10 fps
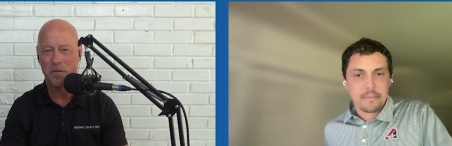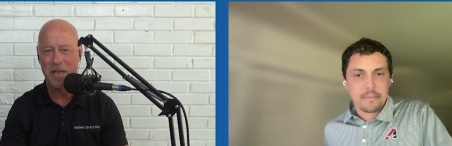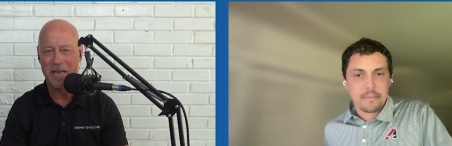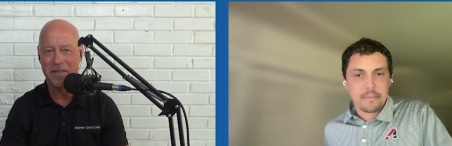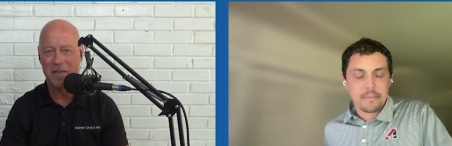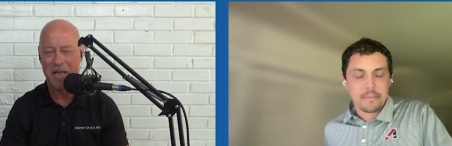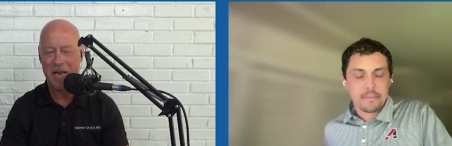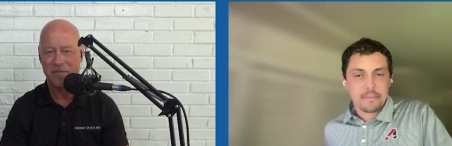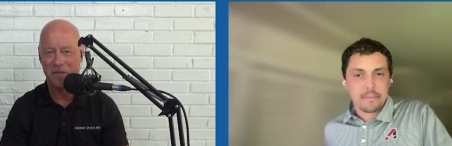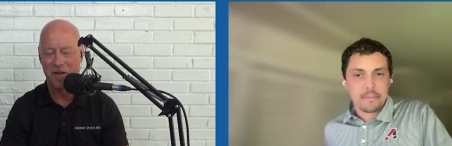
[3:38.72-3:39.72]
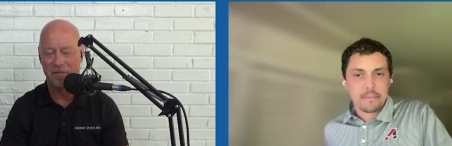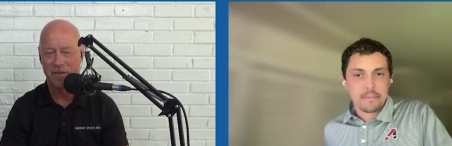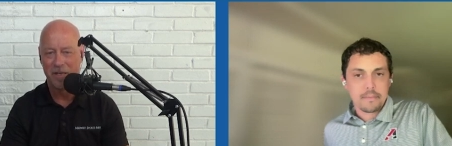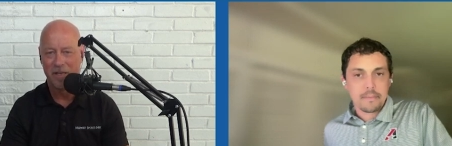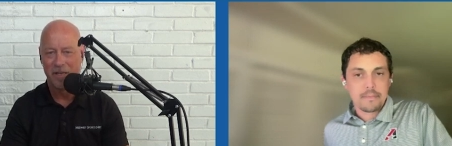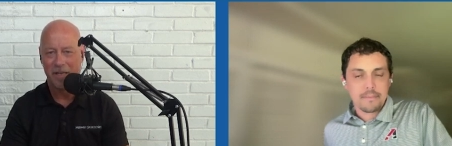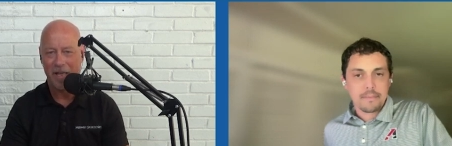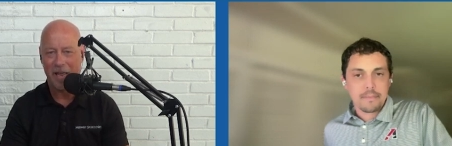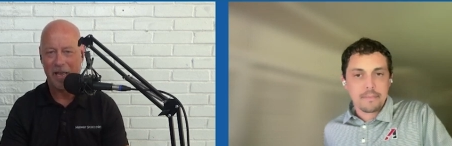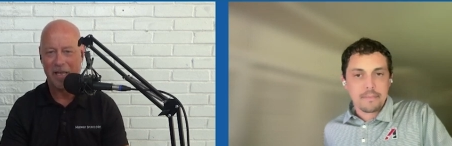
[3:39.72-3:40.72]
Speaker 1: day in the life of.
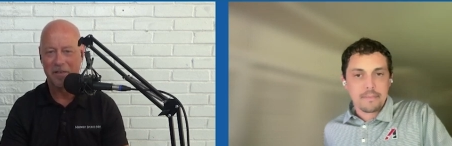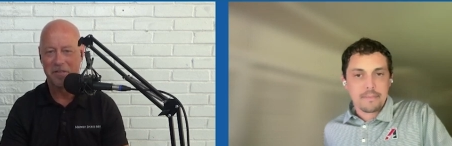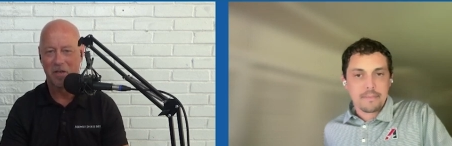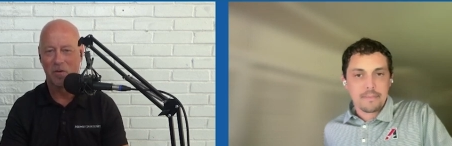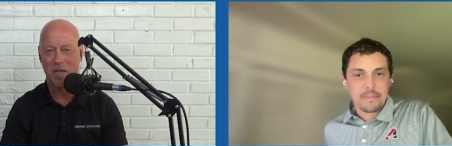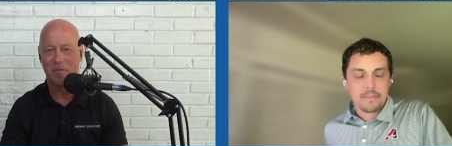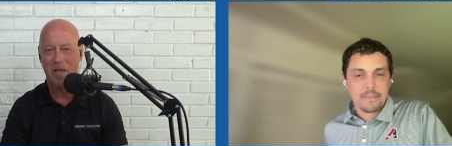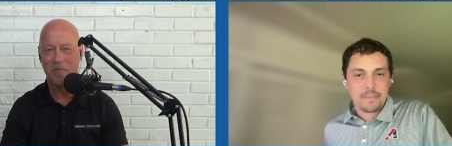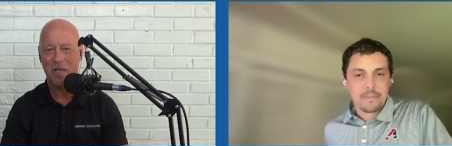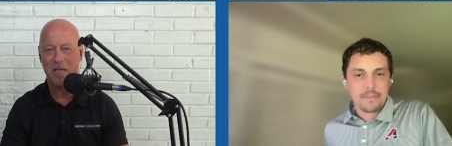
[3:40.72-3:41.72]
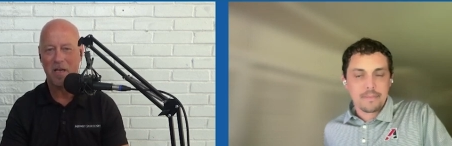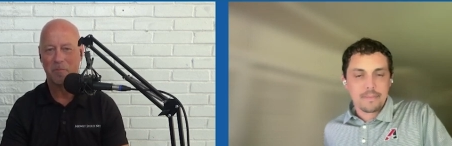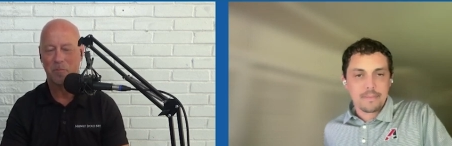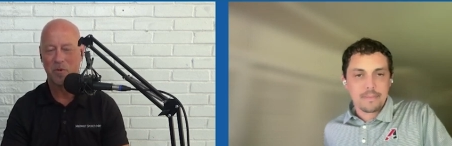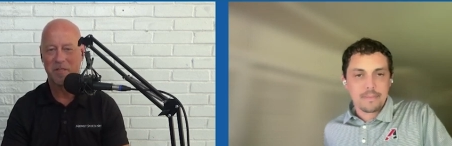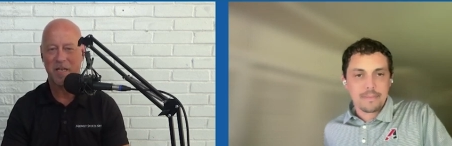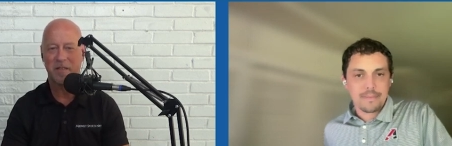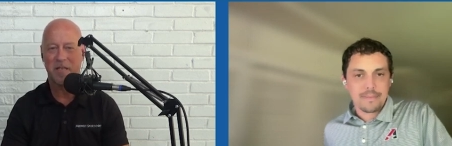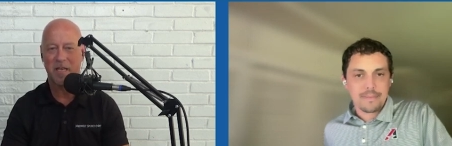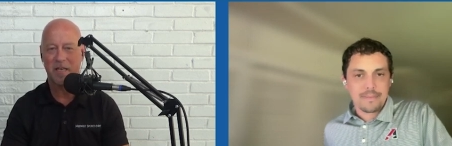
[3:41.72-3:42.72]
And so let, let me uh,
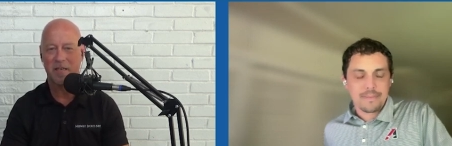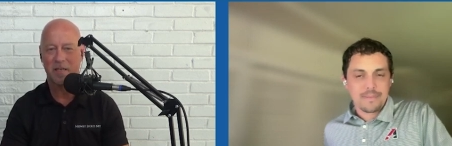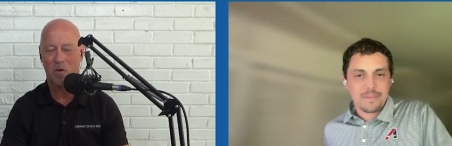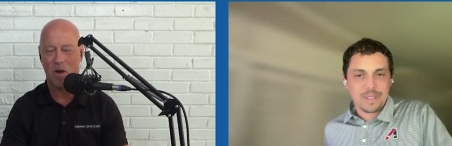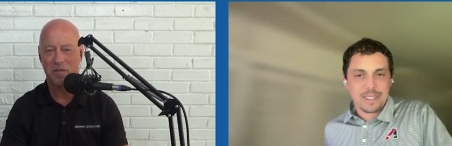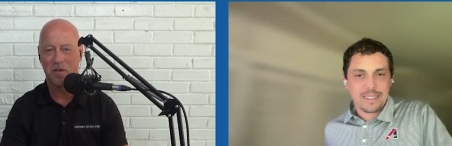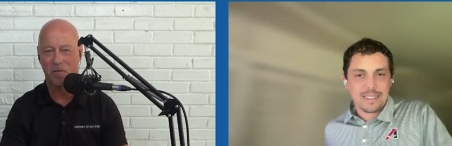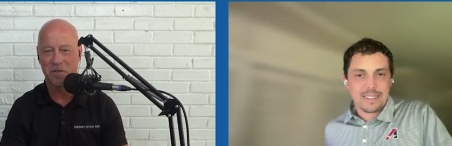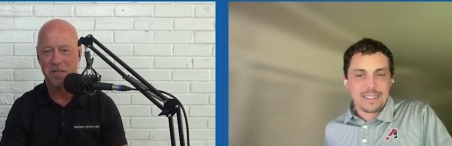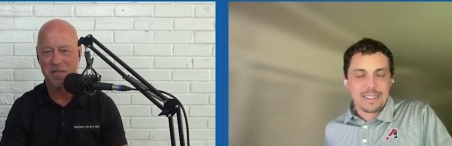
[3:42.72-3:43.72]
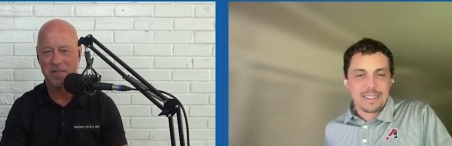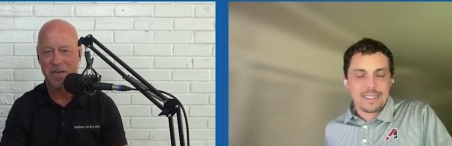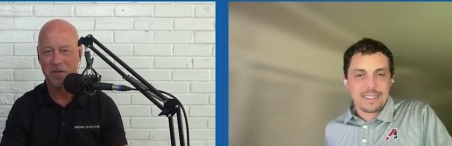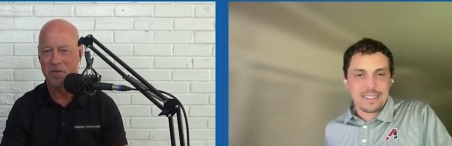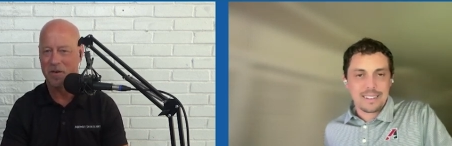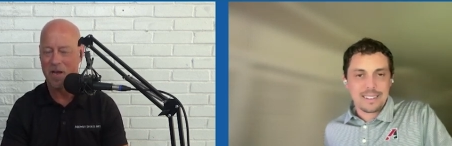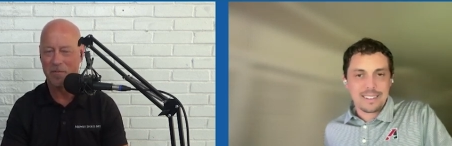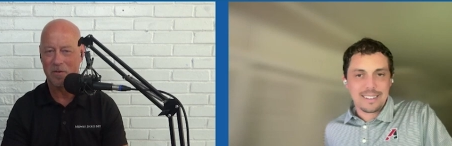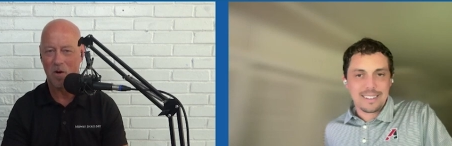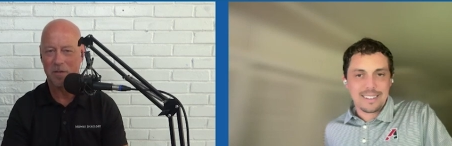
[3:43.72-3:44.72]
present then crossover season. I know there are a
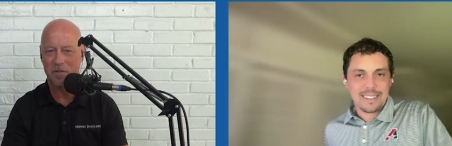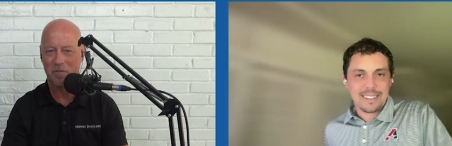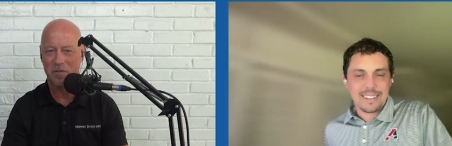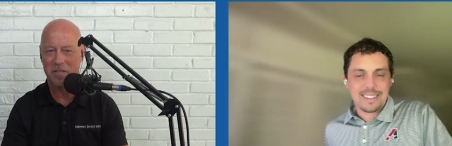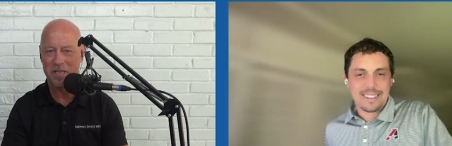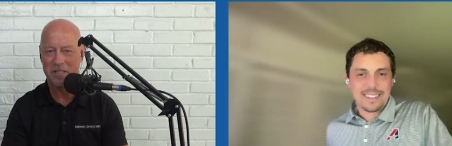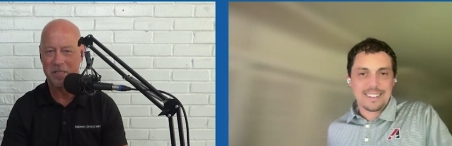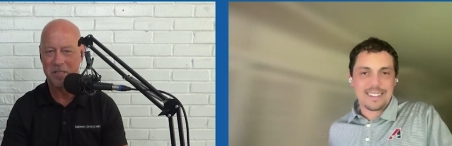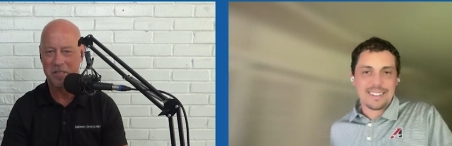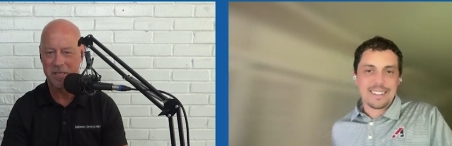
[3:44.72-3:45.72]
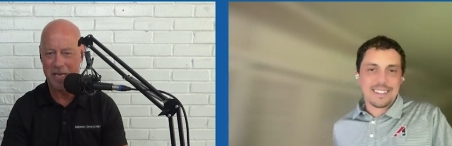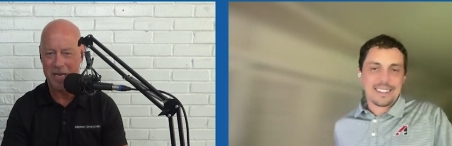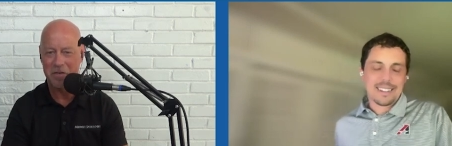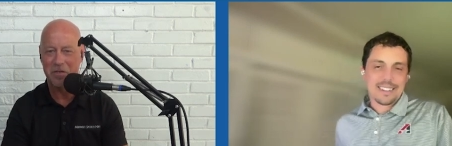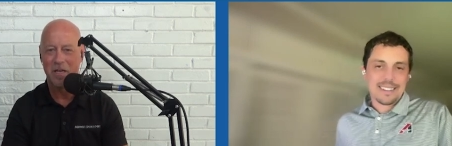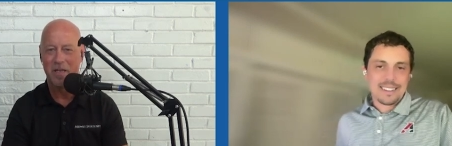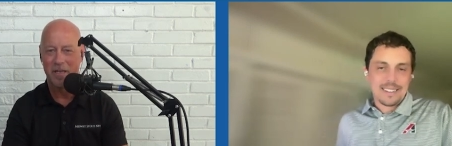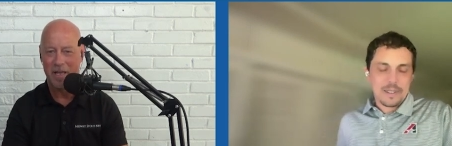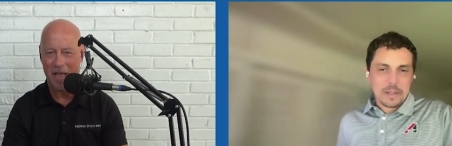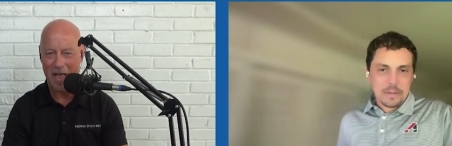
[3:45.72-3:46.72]
couple of crossover seasons each
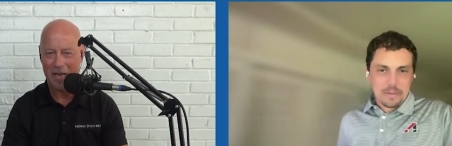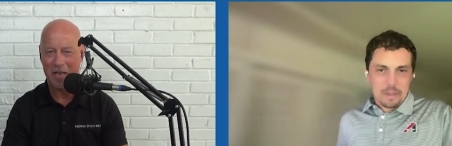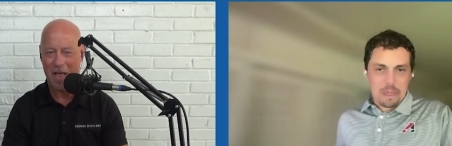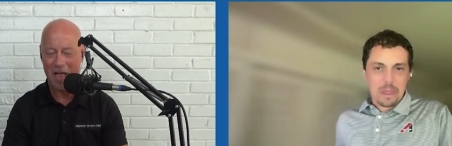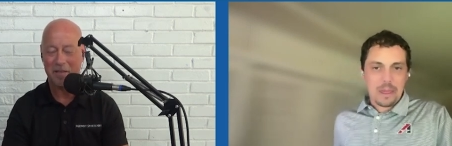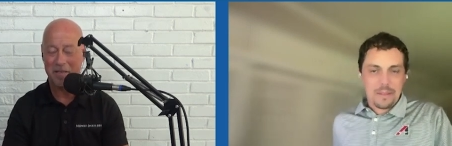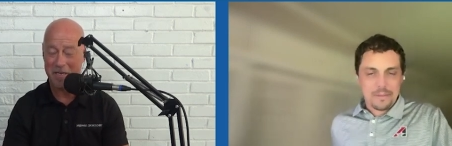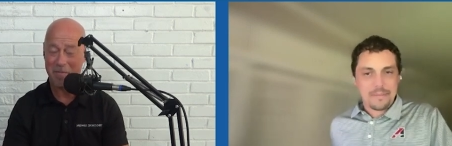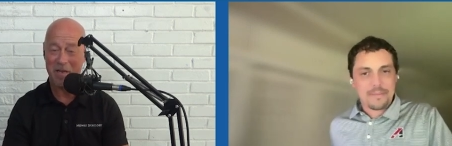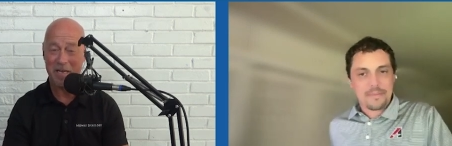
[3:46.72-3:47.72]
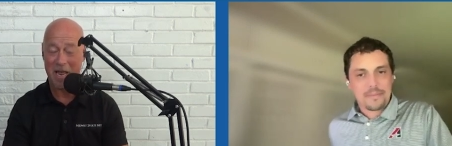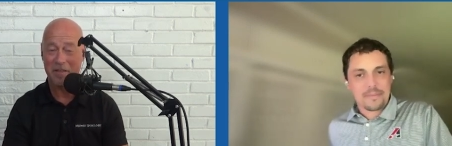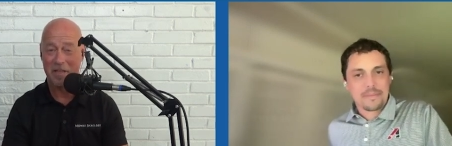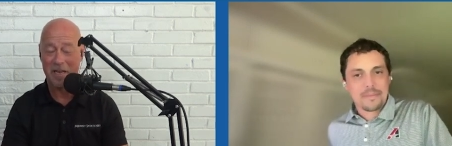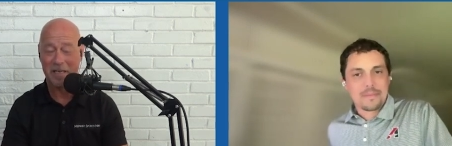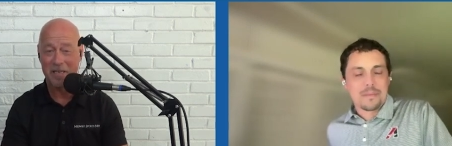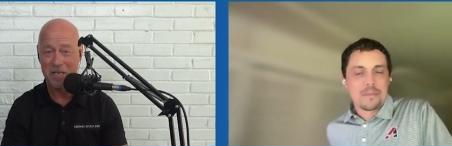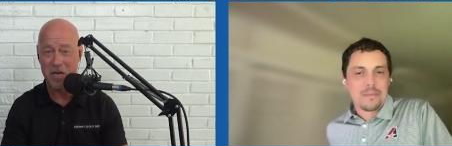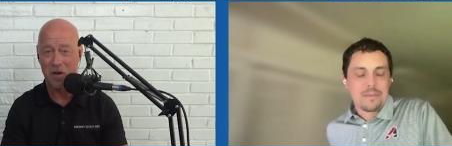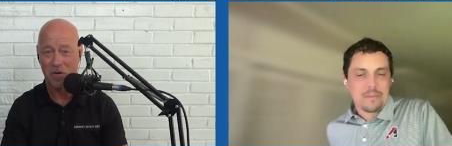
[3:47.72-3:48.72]
ac- academic and athletic
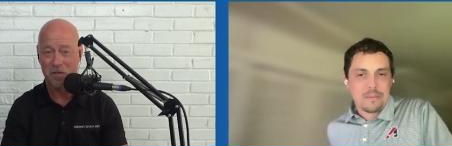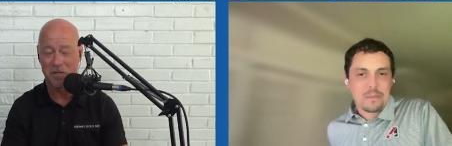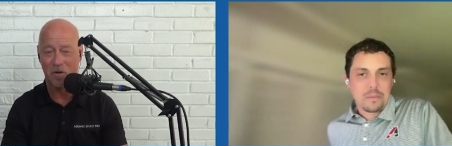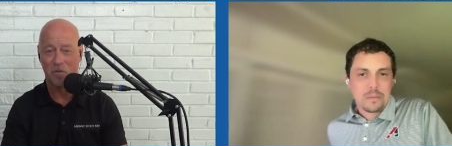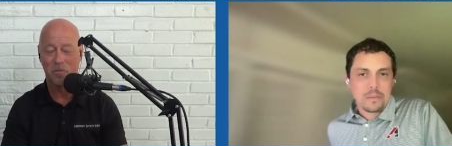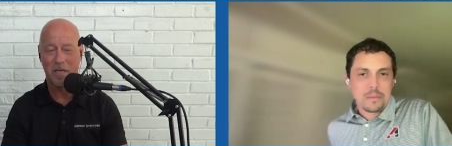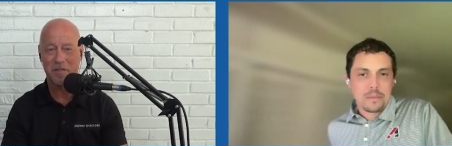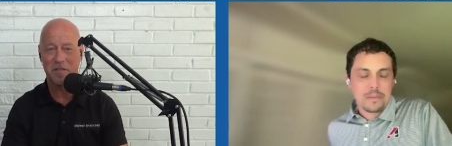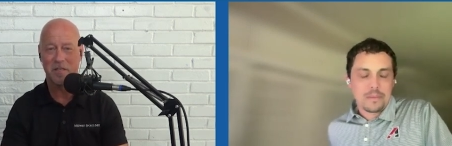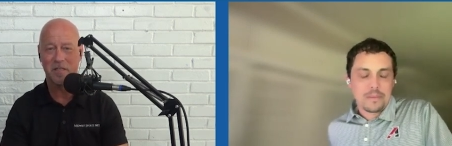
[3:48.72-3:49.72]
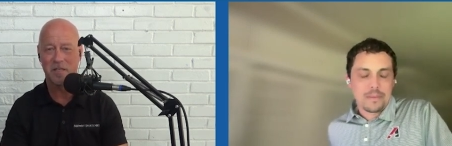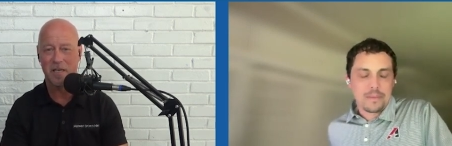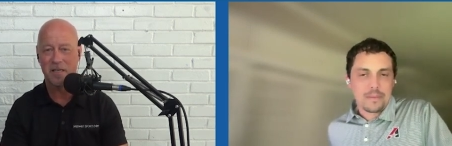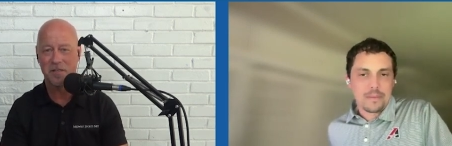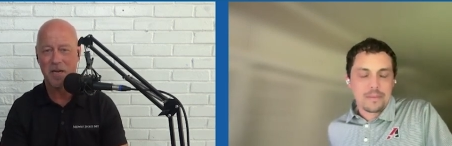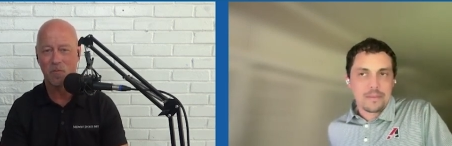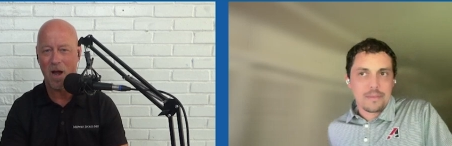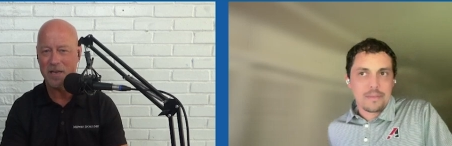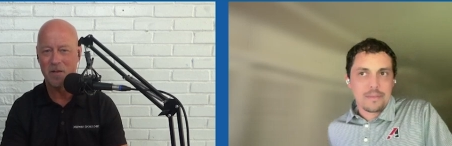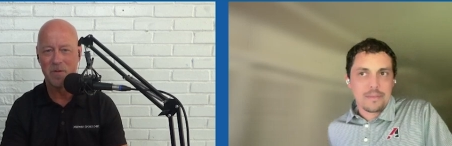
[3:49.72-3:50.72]
year. So let's just uh, say
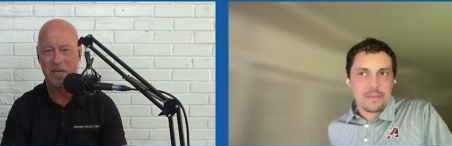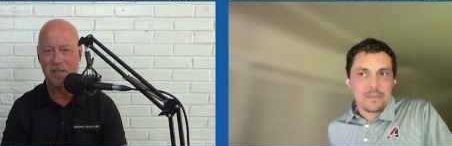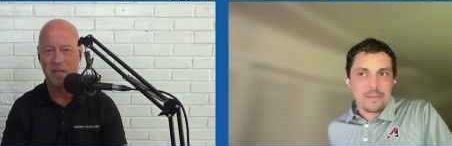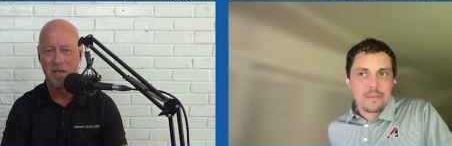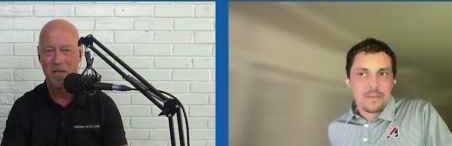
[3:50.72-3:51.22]
right in the middle